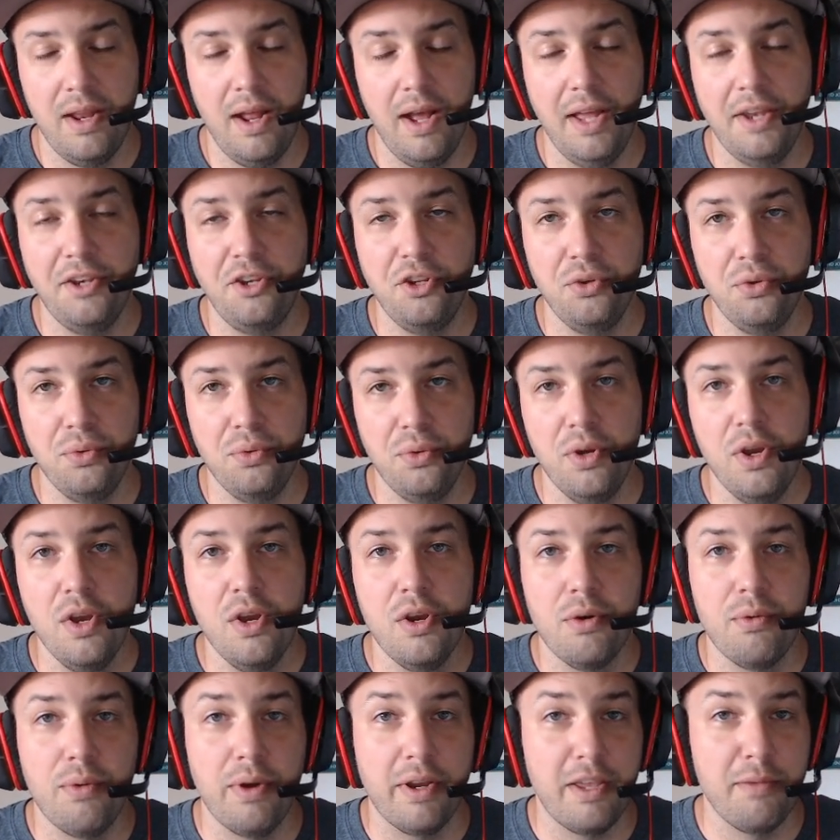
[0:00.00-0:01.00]
Now, I do
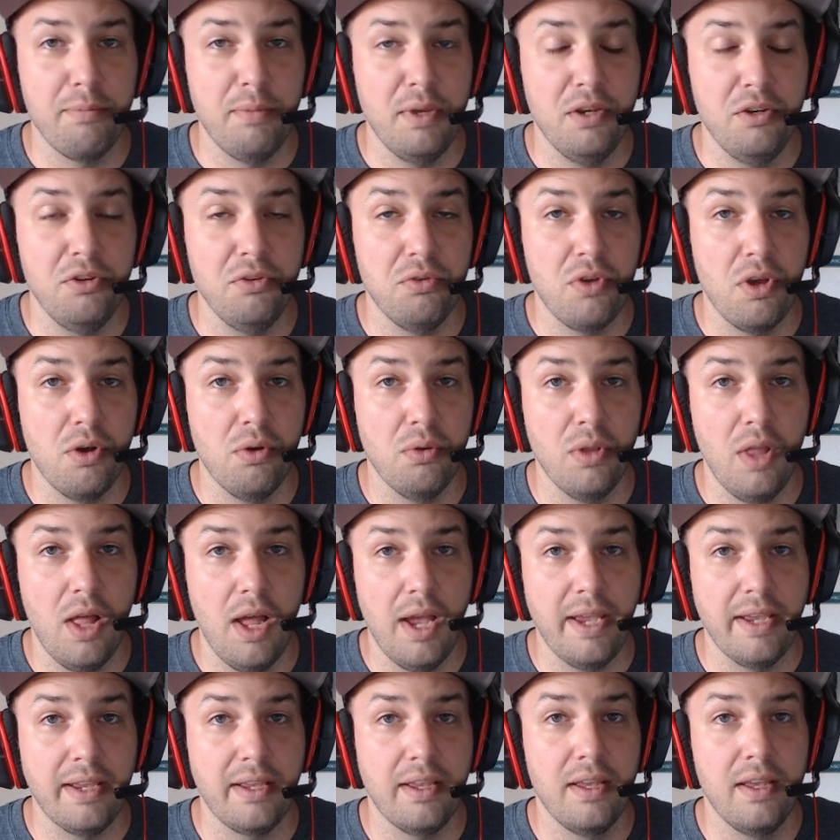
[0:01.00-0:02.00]
recommend you go
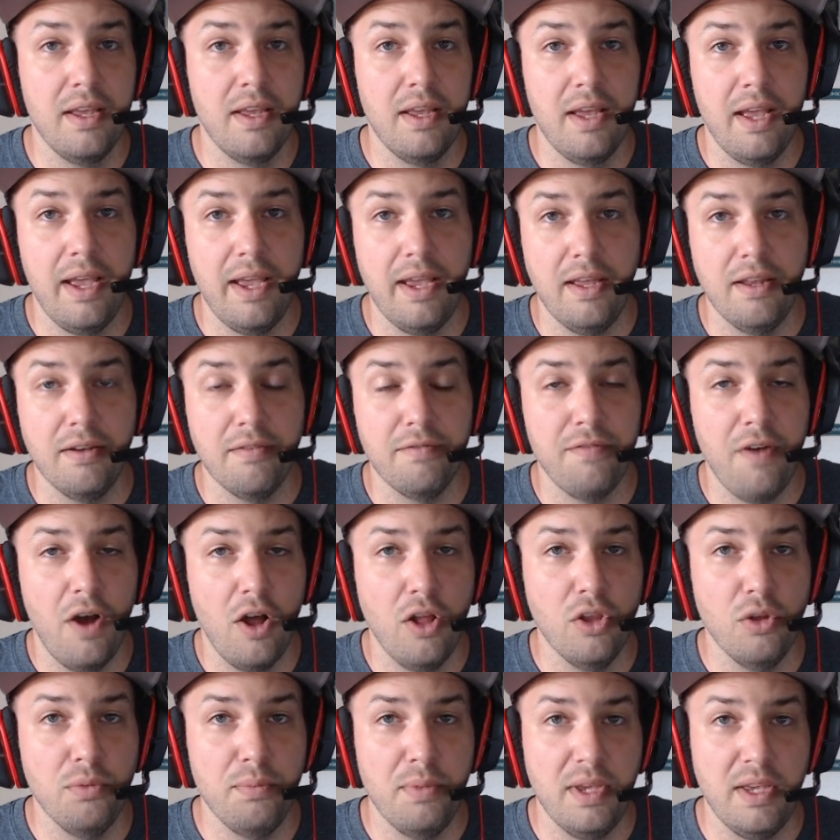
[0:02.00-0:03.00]
like and
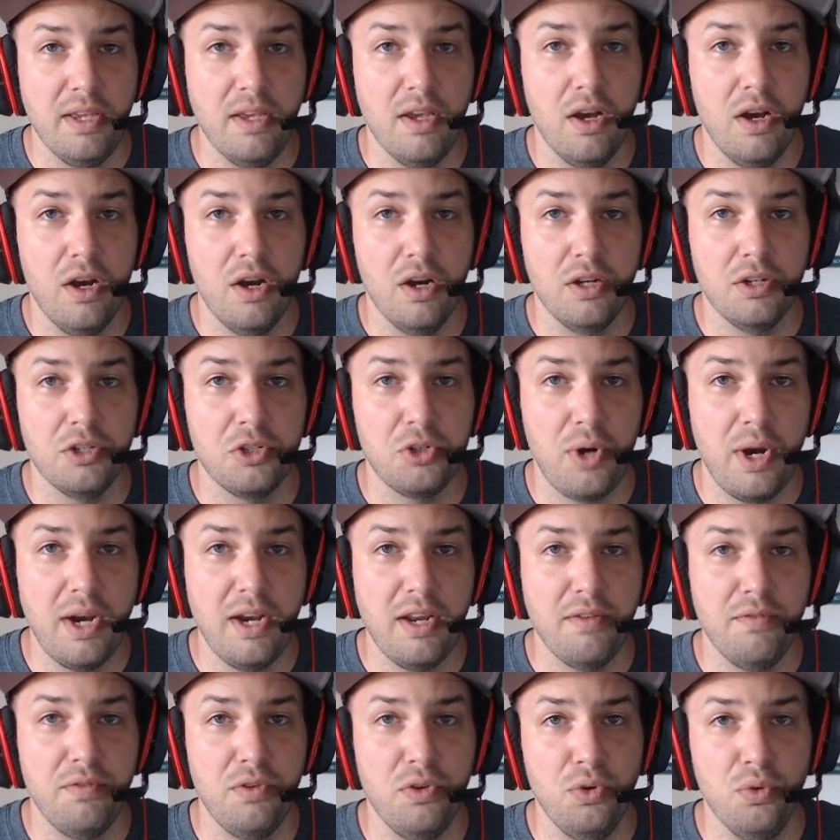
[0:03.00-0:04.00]
follow me on
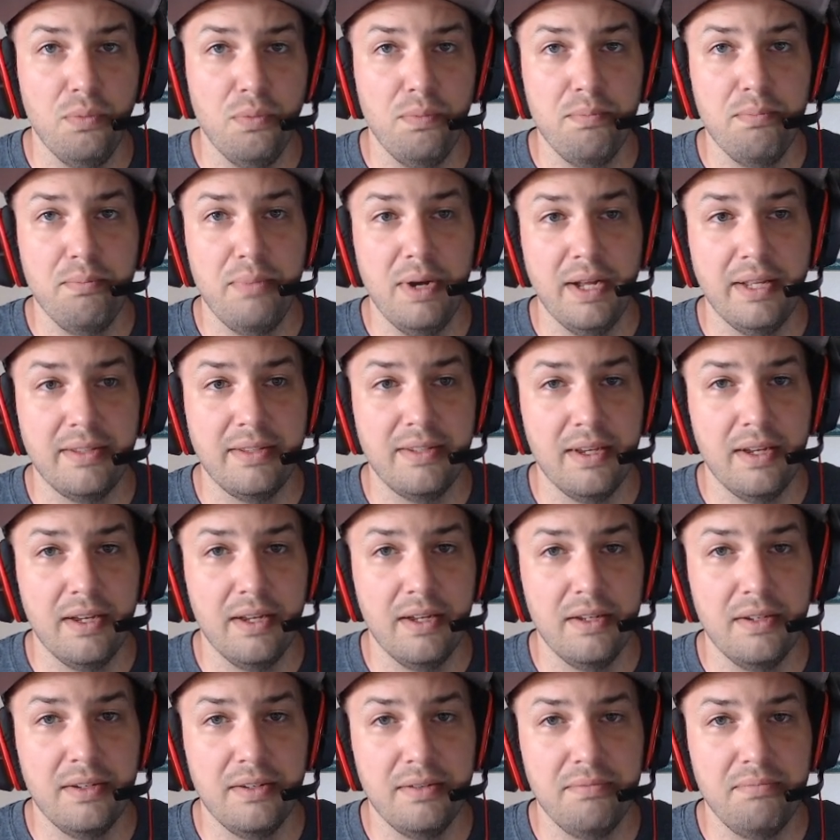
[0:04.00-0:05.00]
TradingView, but
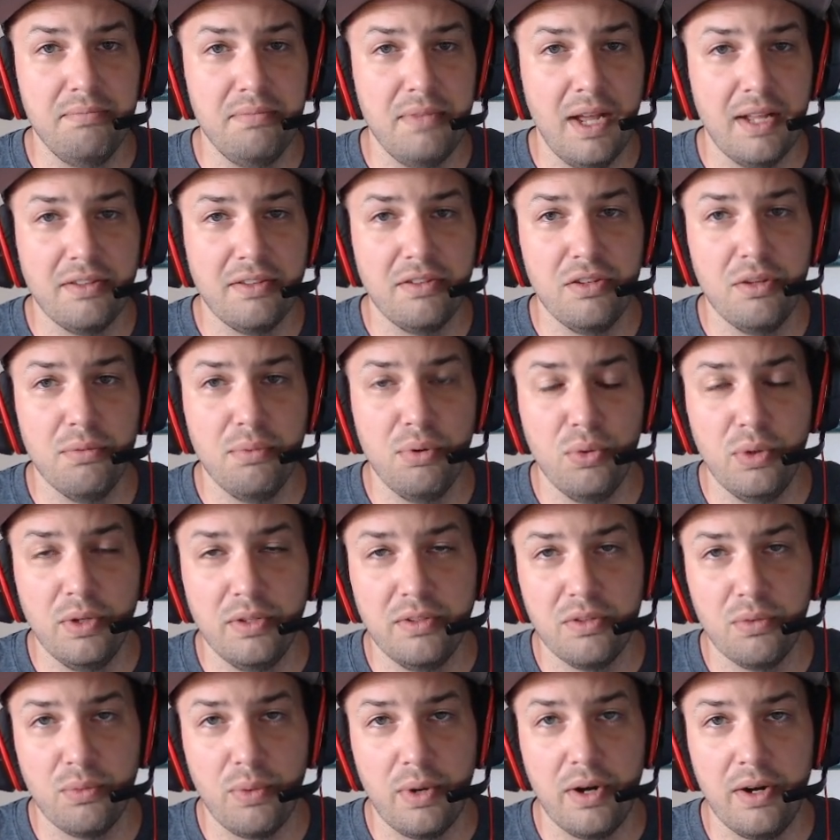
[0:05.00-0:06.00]
not to the
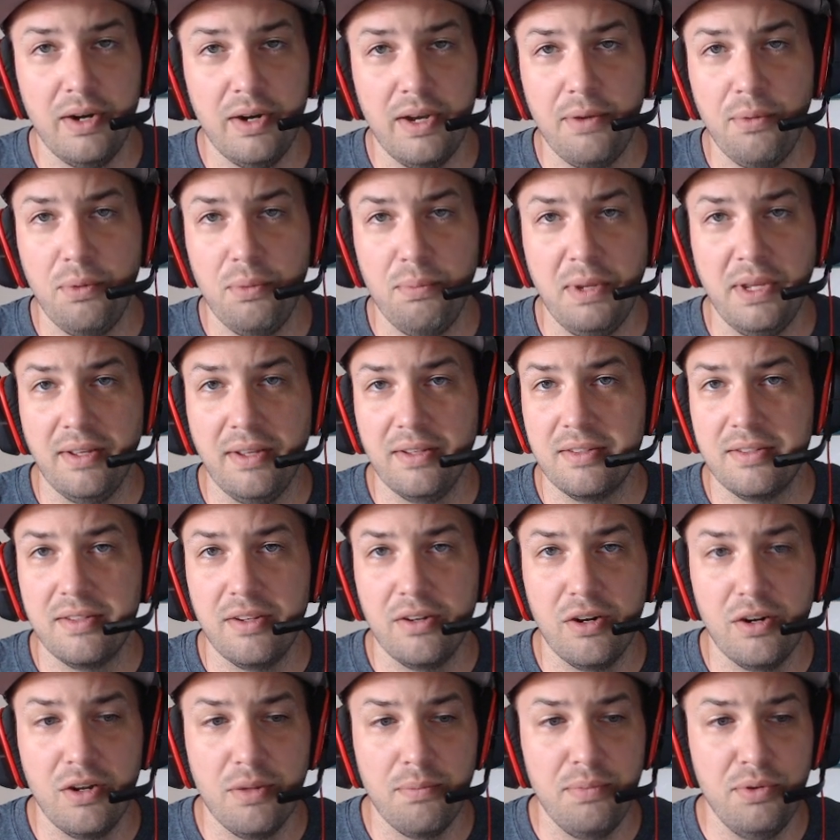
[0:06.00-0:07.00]
point to where it would be
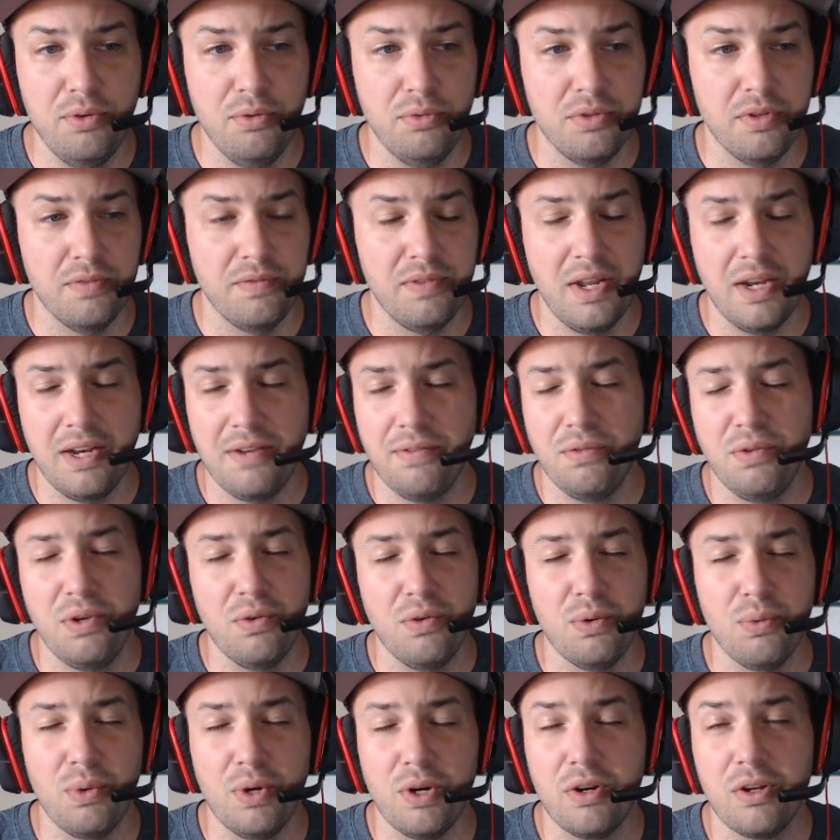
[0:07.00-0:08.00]
considered abusive, not even
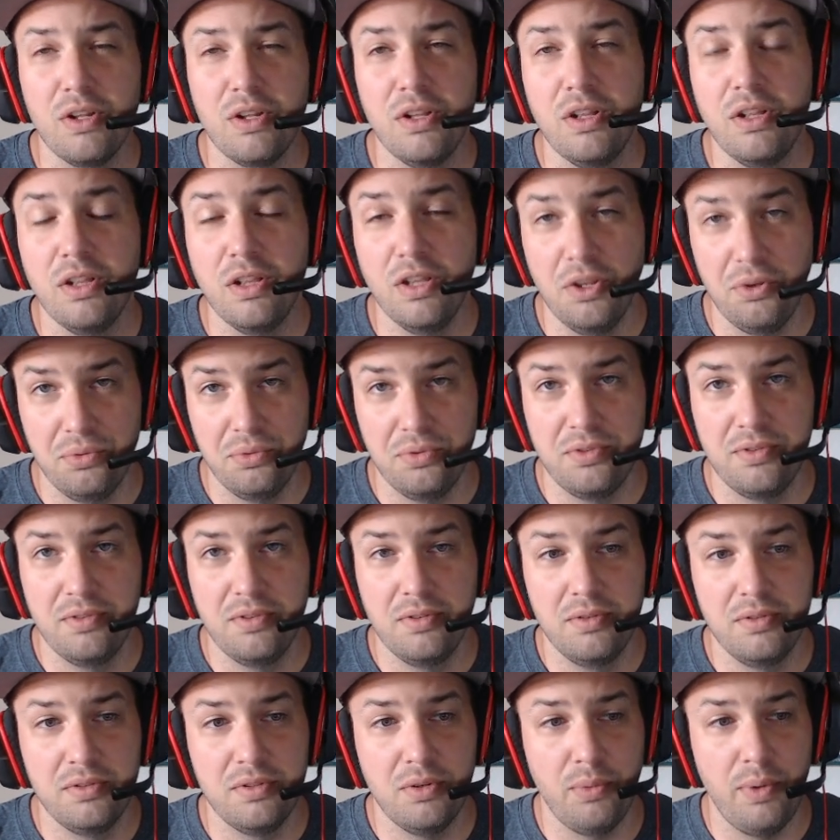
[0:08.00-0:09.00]
anywhere close
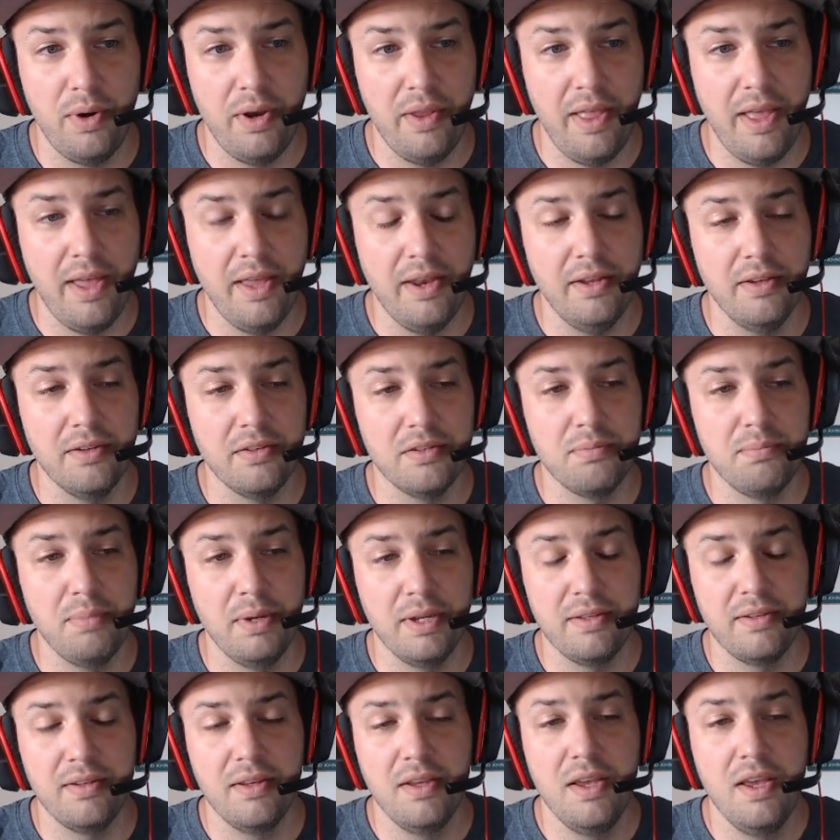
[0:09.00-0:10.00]
to where that is.
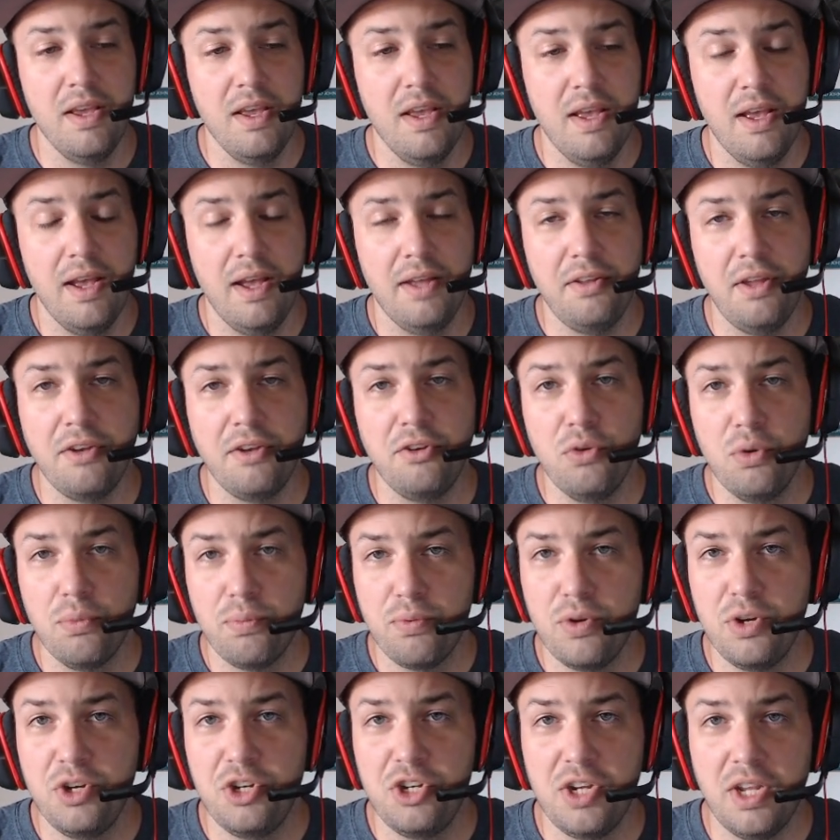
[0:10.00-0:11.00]
But I do
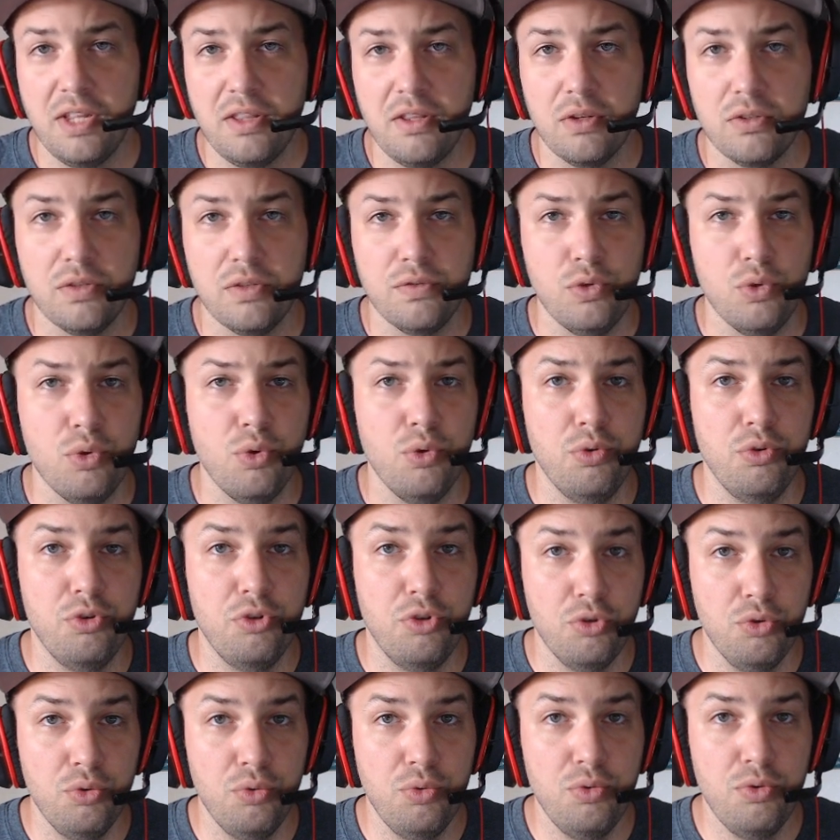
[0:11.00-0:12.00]
appreciate those of you who
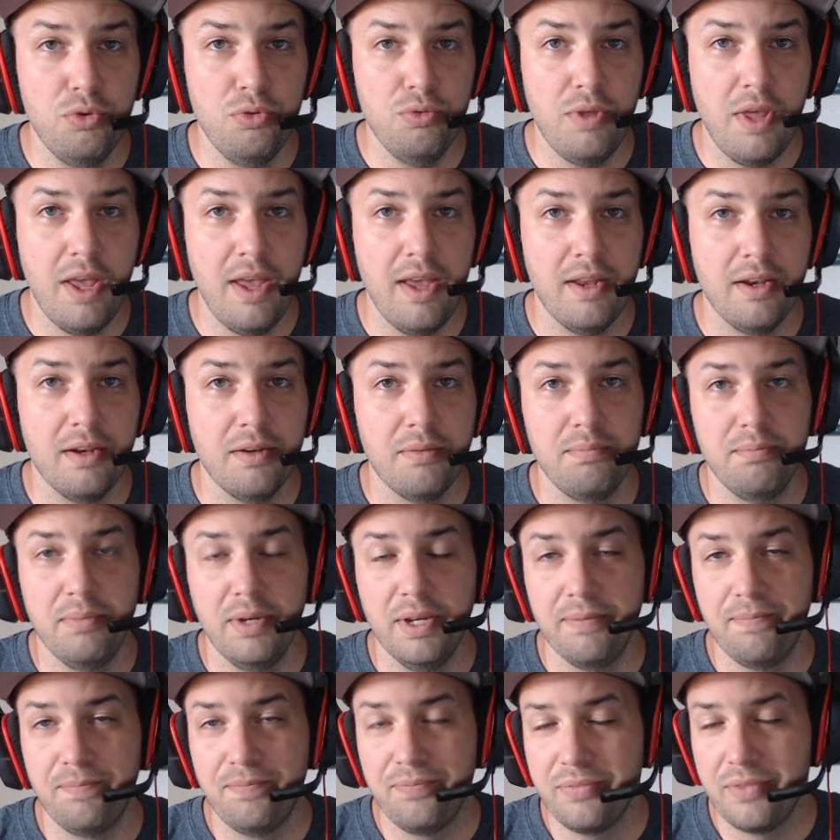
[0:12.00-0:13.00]
do that,
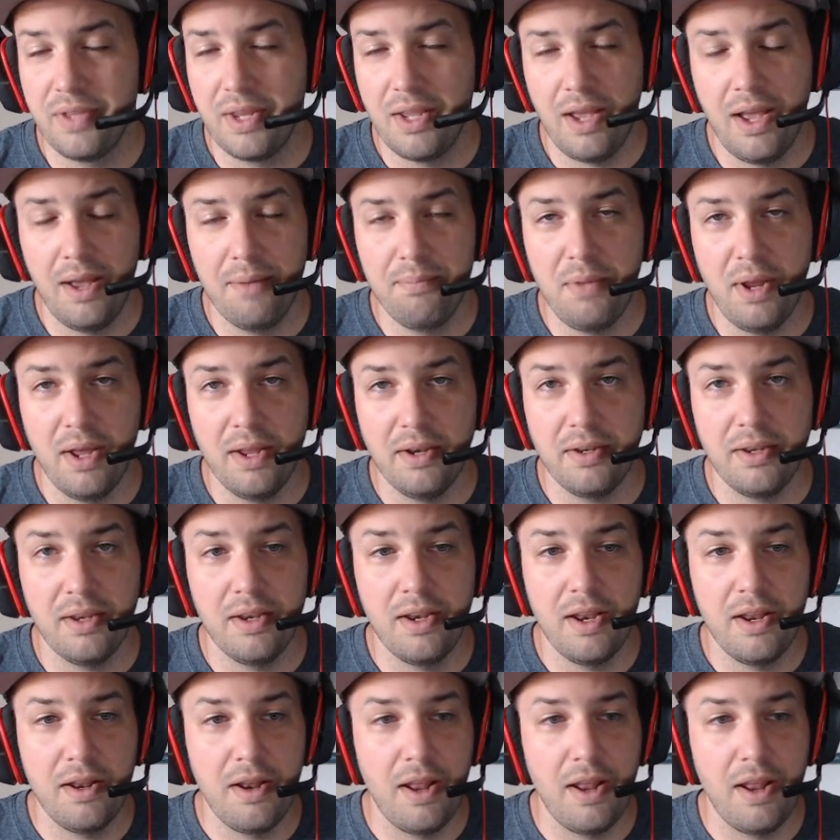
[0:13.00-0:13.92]
but I'm not